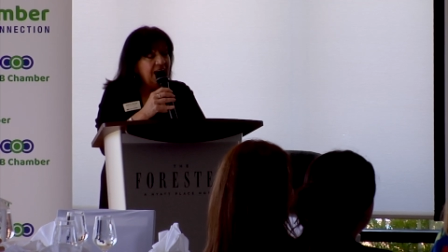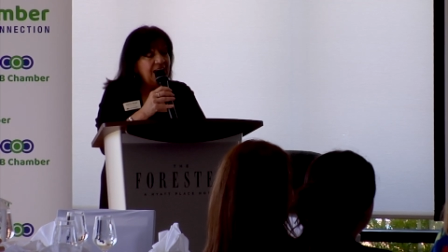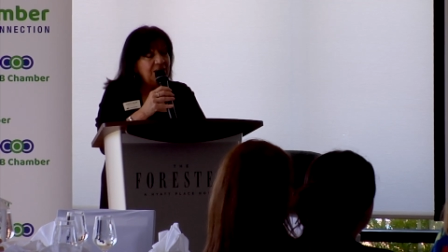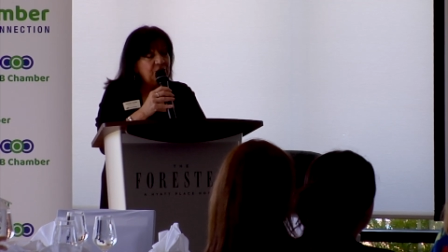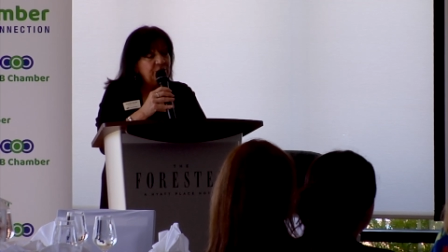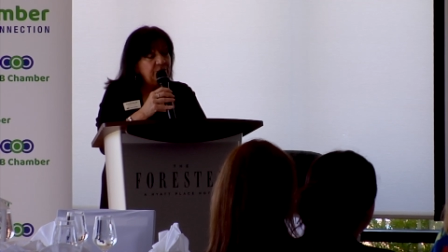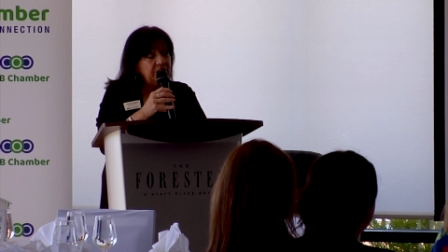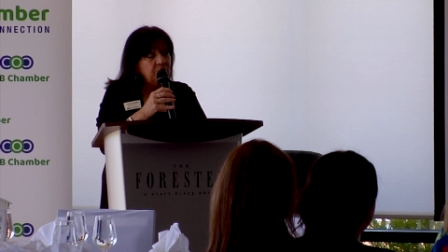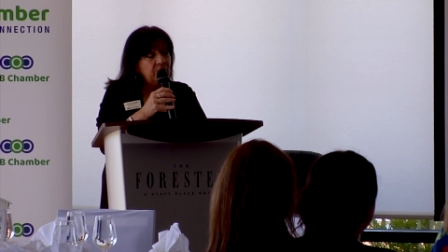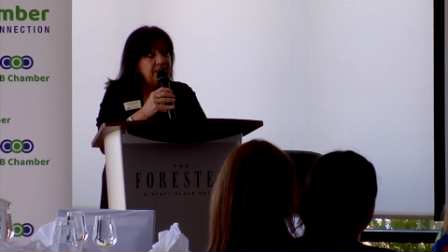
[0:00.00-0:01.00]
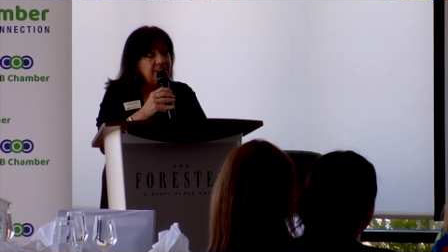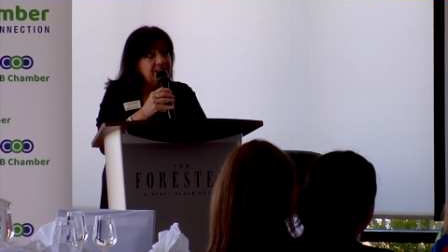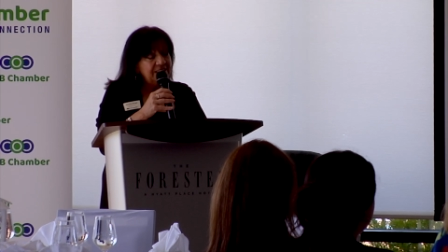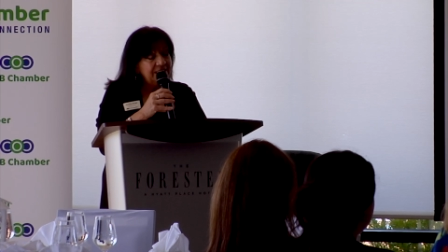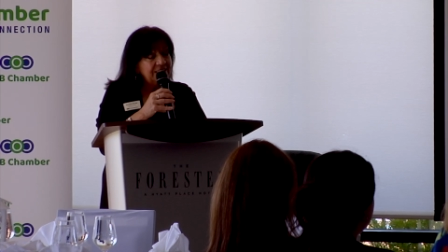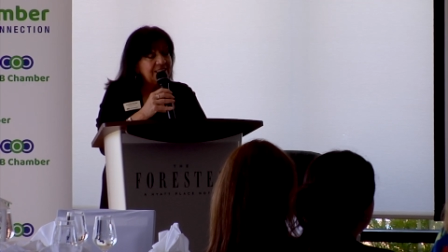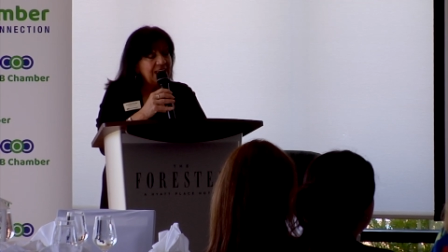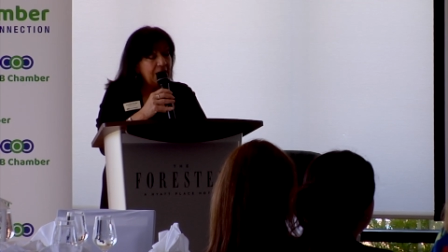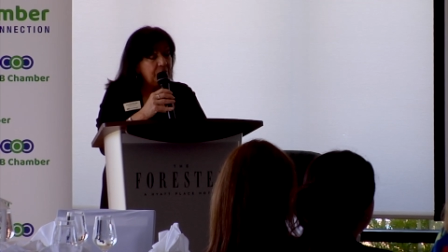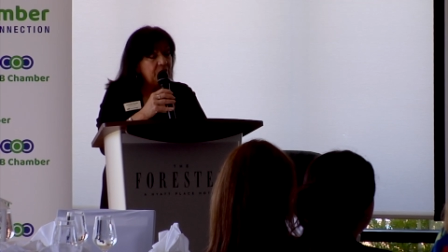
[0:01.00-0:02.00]
including running 6
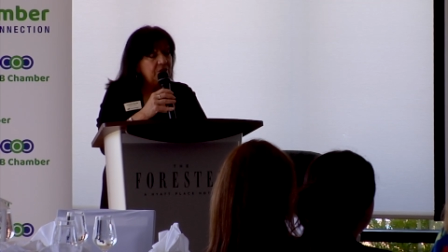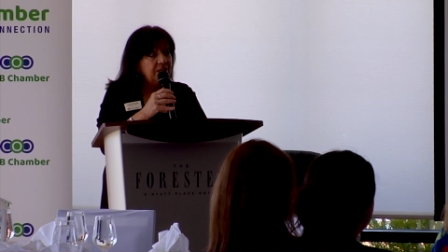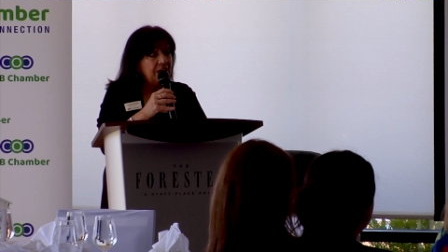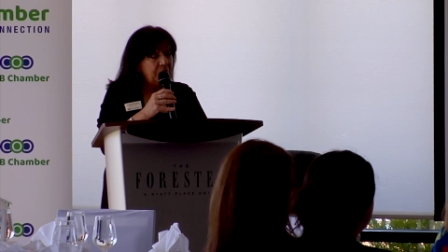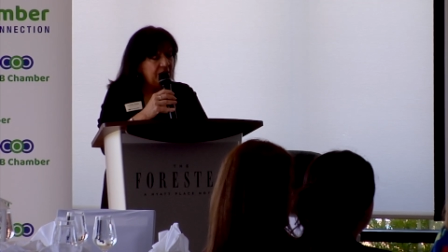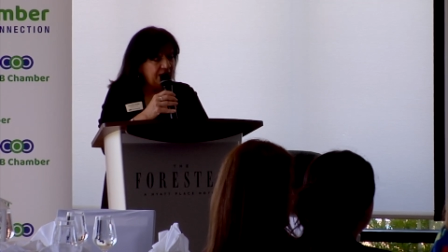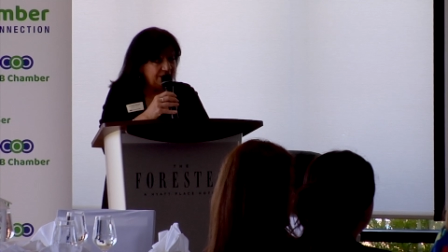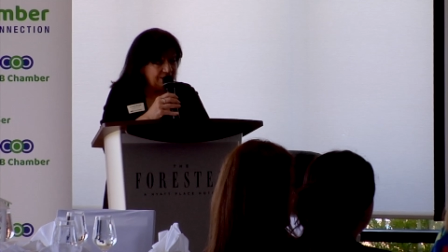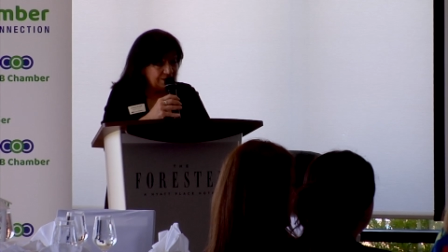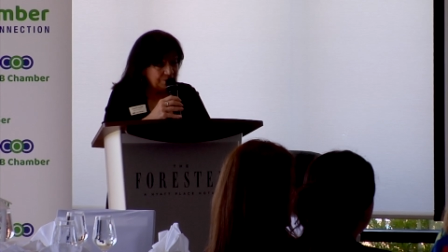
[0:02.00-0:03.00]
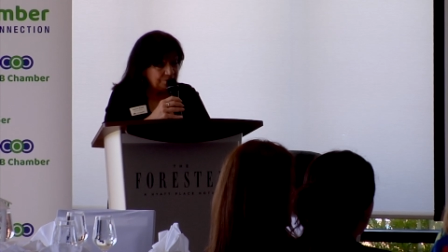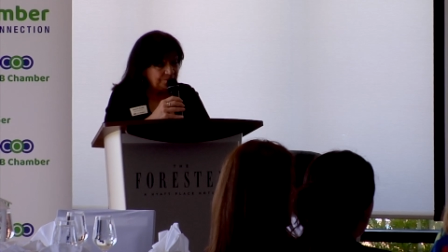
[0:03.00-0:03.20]
capital campaigns.